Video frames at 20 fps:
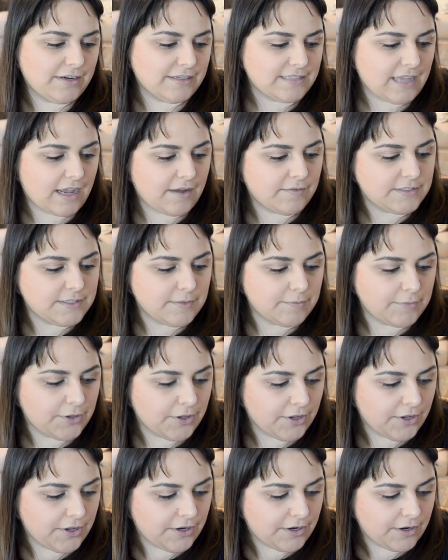does have some
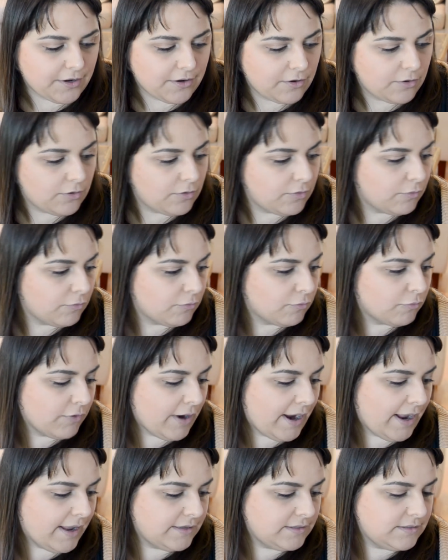good
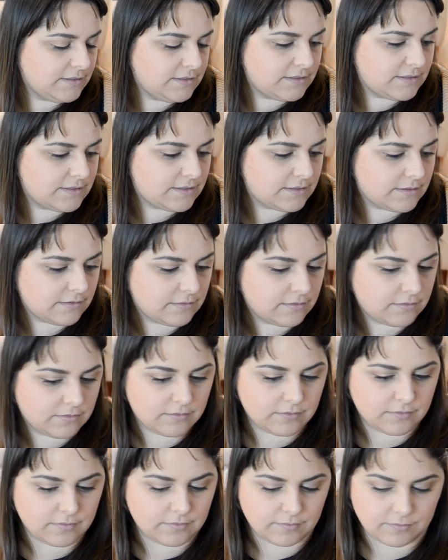reds.
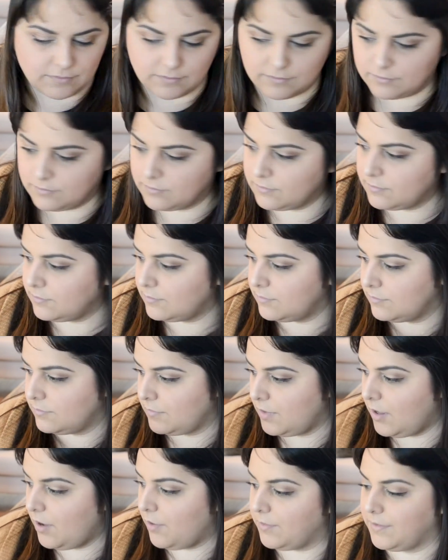
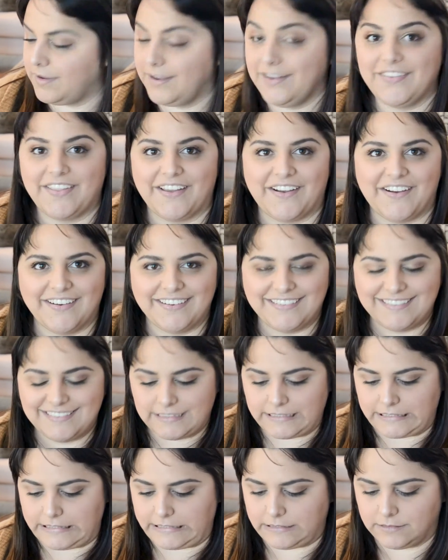Oh, here they are.
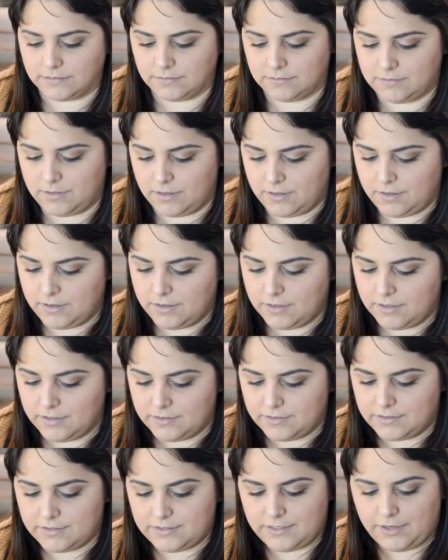
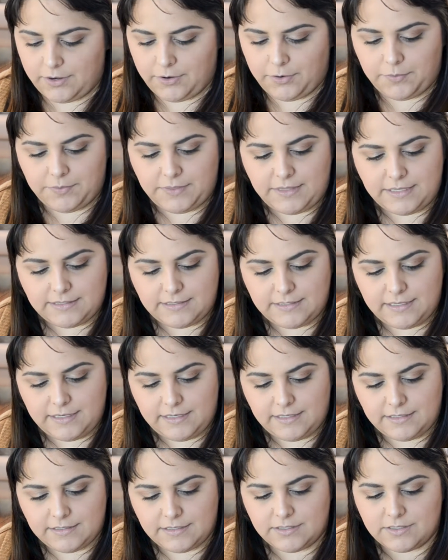So this
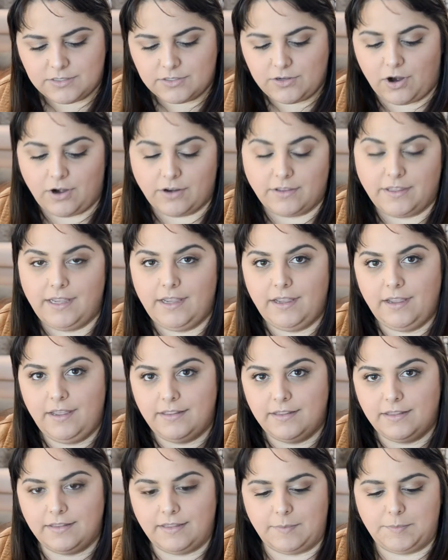is Scarlet
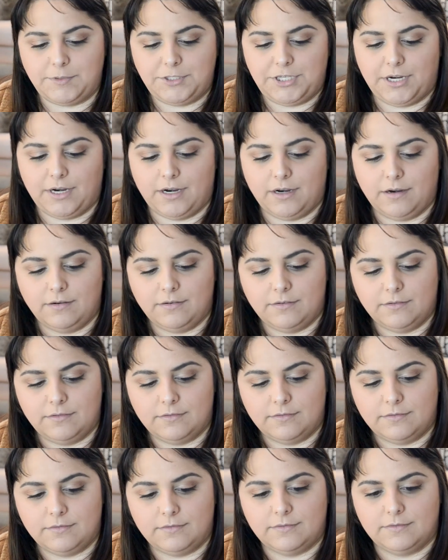in a lip sheer.
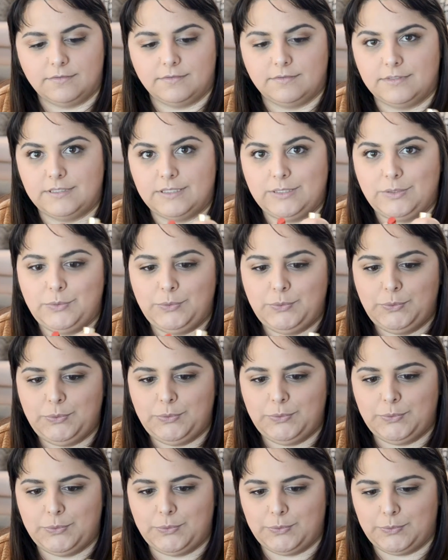
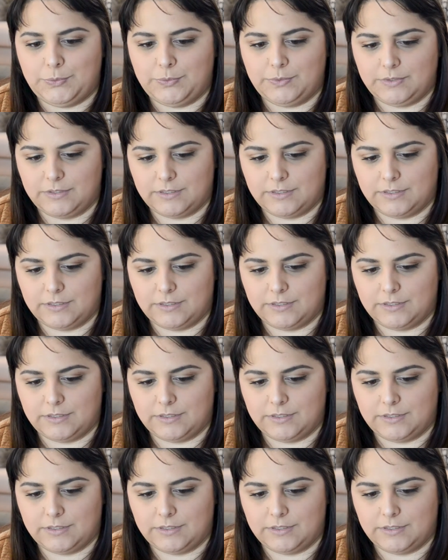Ooh.